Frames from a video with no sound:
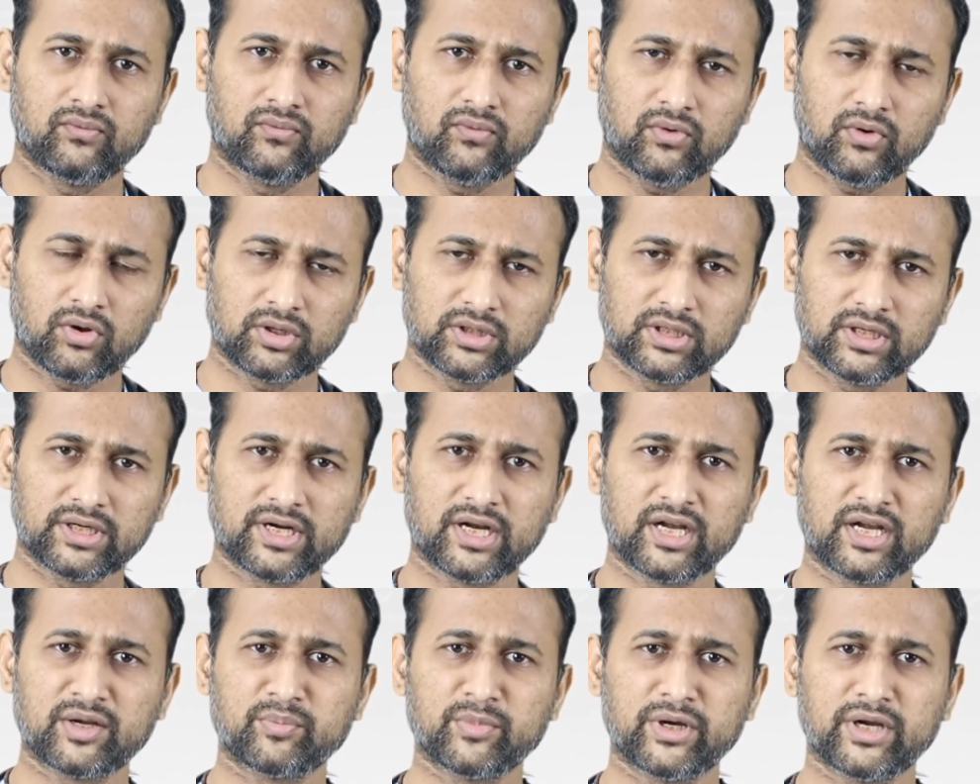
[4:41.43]
for the
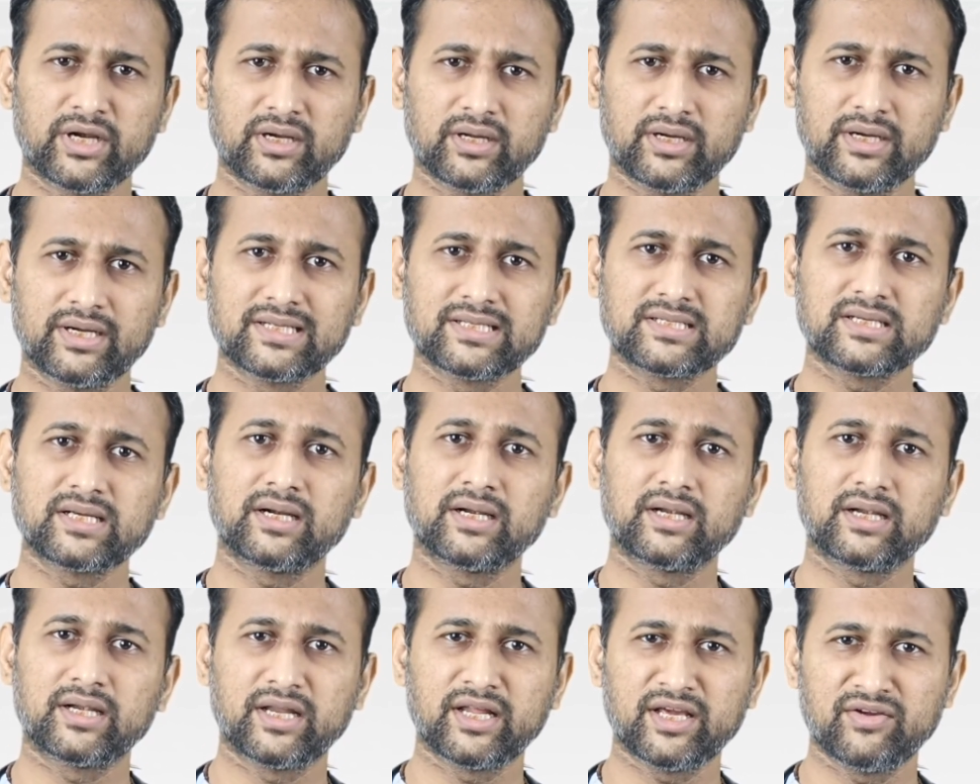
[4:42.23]
treatment, it is
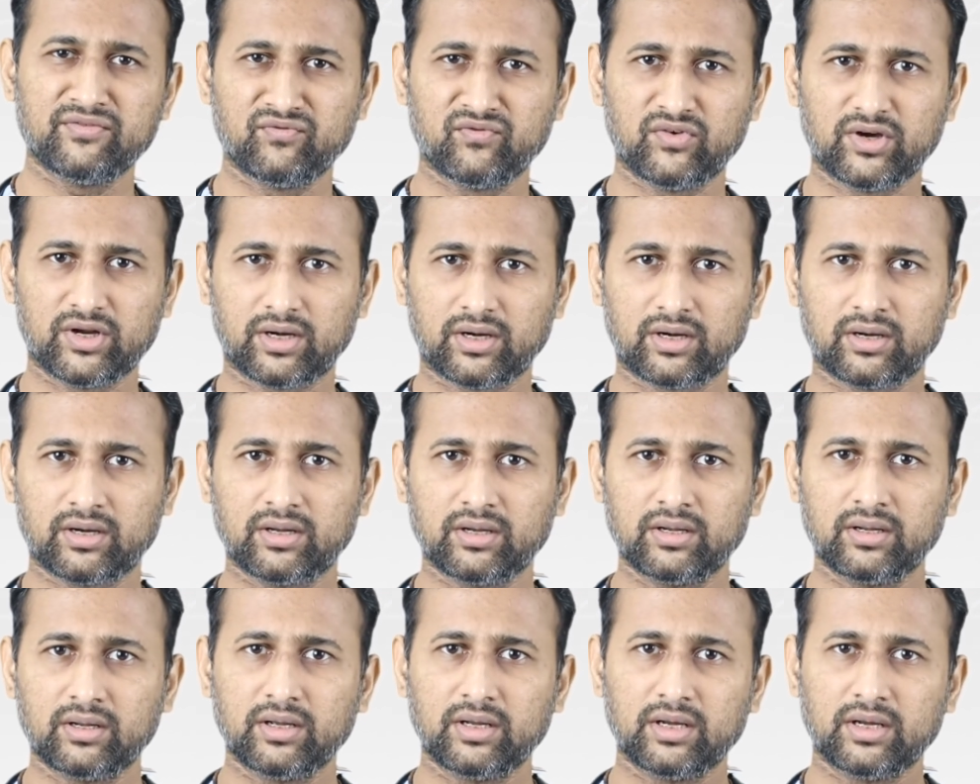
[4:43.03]
a teamwork.